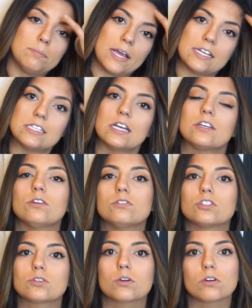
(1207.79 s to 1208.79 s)
basic. You
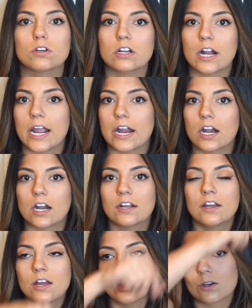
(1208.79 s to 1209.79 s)
just curl your
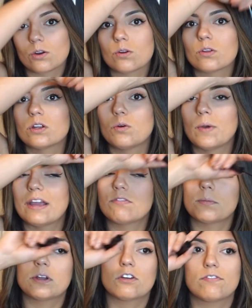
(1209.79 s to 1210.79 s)
hair, curl it away
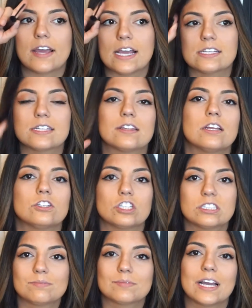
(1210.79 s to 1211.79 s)
from your face, and then
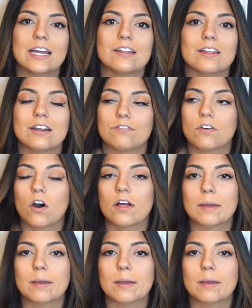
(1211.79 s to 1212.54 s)
just kind of let it fall.